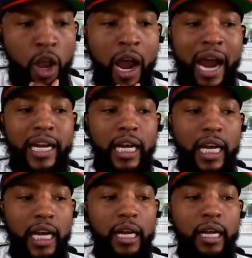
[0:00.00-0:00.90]
All
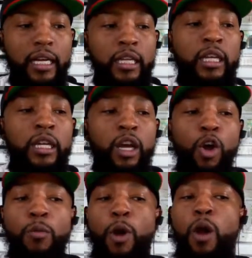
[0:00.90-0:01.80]
right,
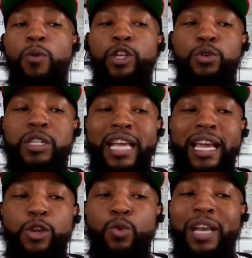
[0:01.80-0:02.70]
Omar, when you
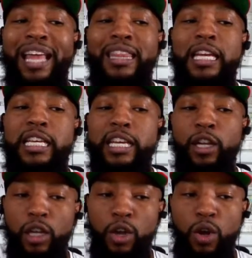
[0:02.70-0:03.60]
say you let the
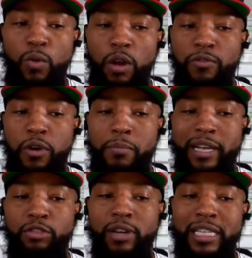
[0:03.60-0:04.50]
dealer go to work for the
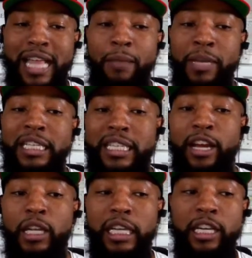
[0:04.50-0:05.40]
best rates, that means
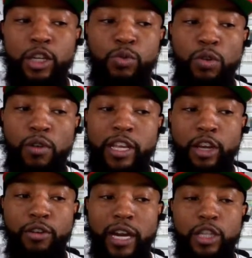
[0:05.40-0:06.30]
their lenders will run
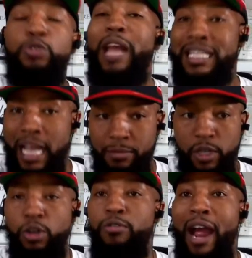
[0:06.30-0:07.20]
your credit, too. That's
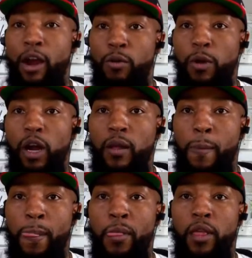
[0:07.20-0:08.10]
absolutely right, Omar.
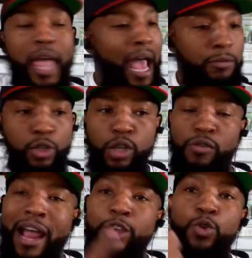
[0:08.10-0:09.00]

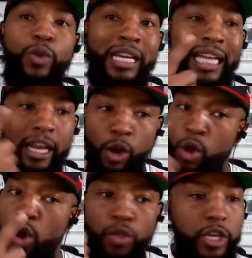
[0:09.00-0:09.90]
Absolutely right. You can let
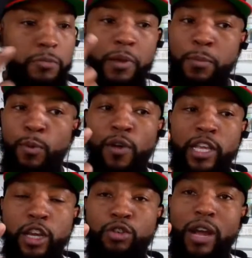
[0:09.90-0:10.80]
all these people
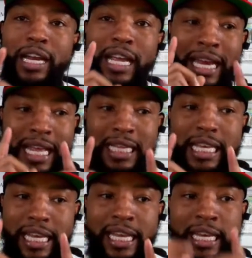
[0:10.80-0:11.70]
run your credit, and at
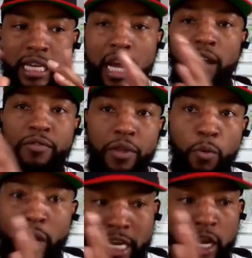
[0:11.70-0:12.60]
the end of
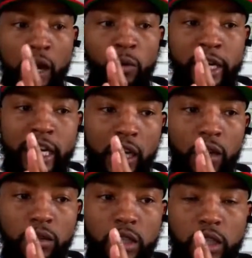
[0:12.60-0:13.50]
the window, when it
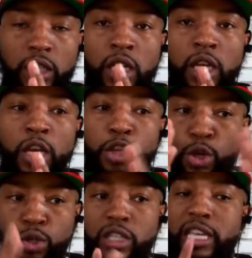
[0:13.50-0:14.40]
closes,
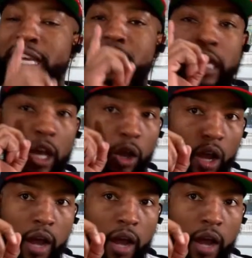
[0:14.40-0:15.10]
you'll see the